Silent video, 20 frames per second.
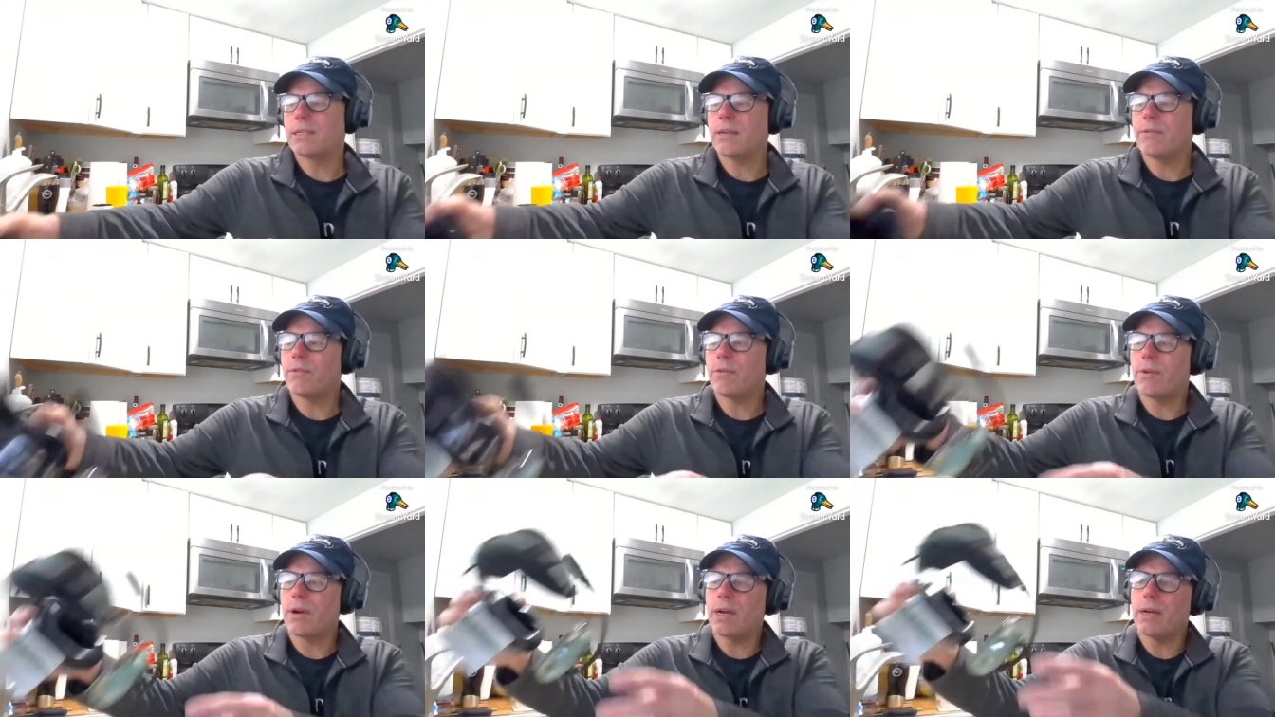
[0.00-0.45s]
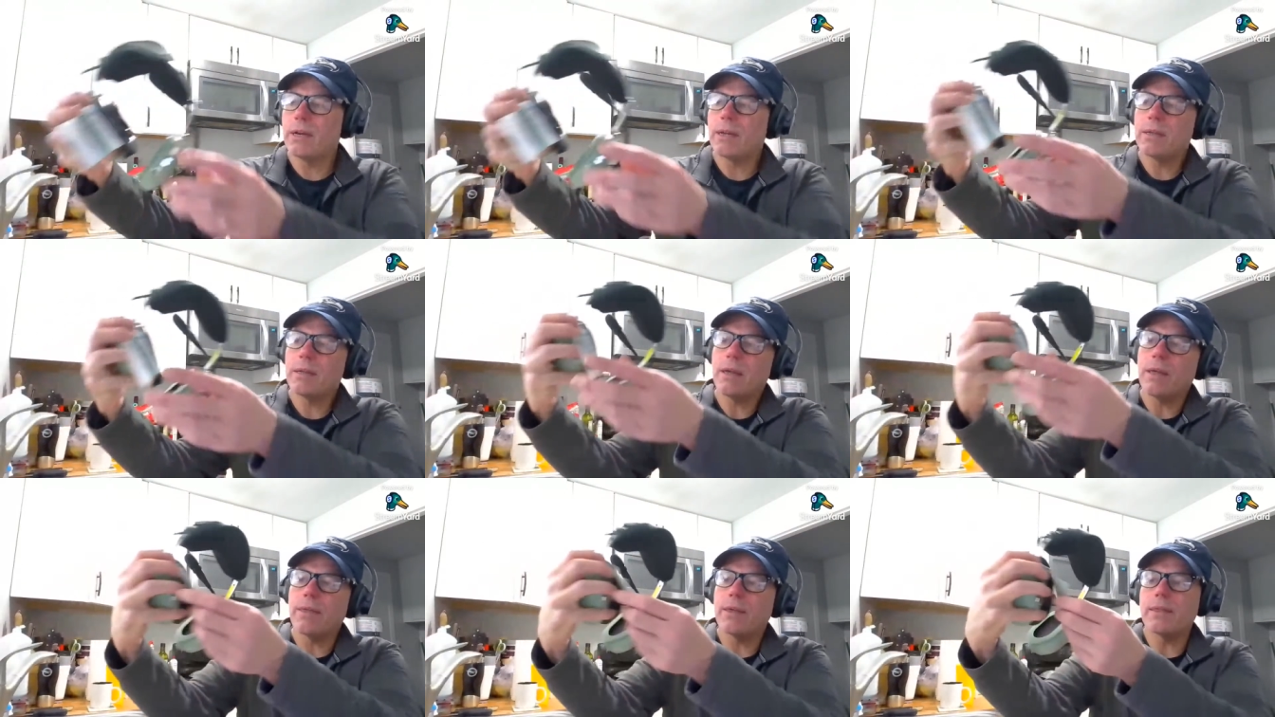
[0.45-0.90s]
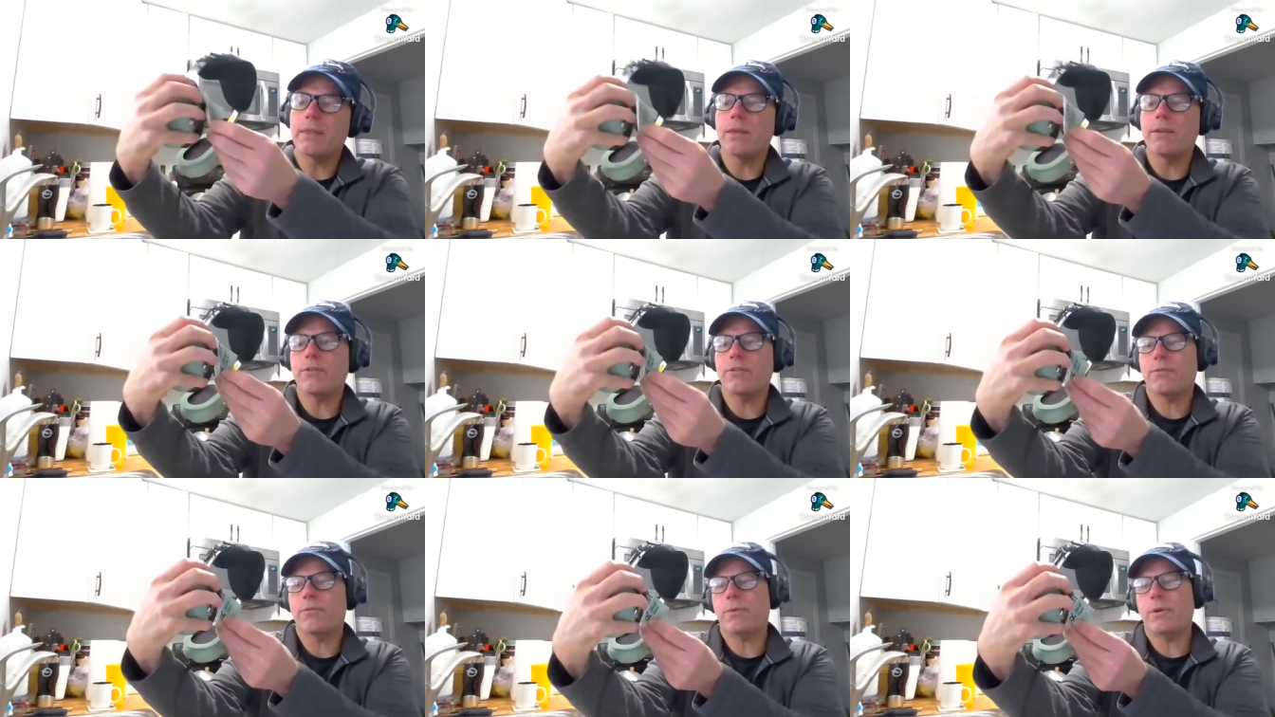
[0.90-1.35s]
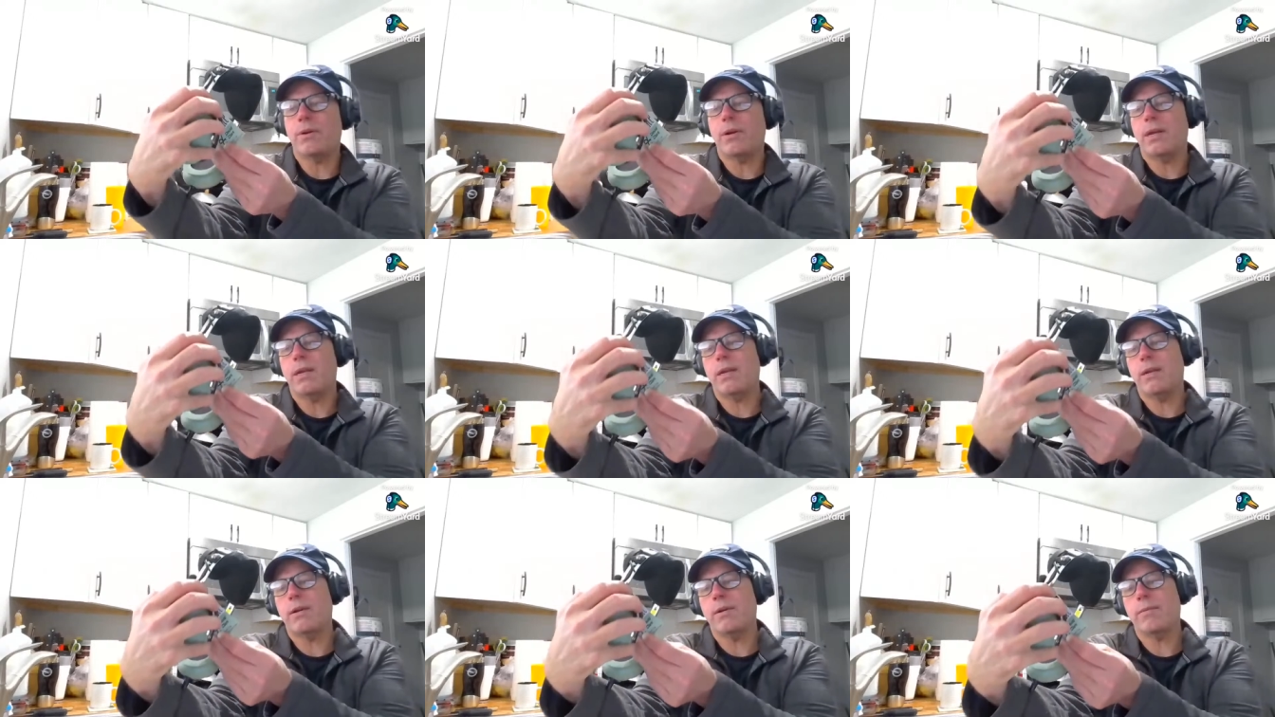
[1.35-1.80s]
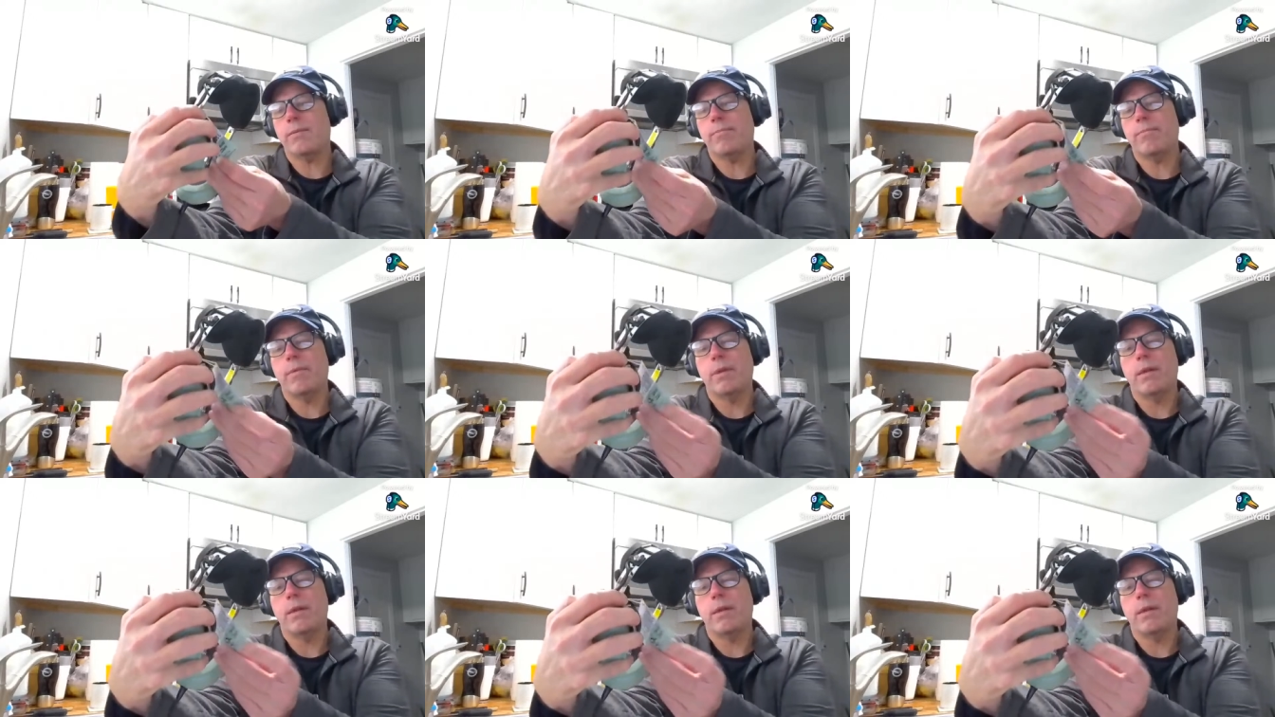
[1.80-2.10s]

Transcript: Even right, I think this one right here,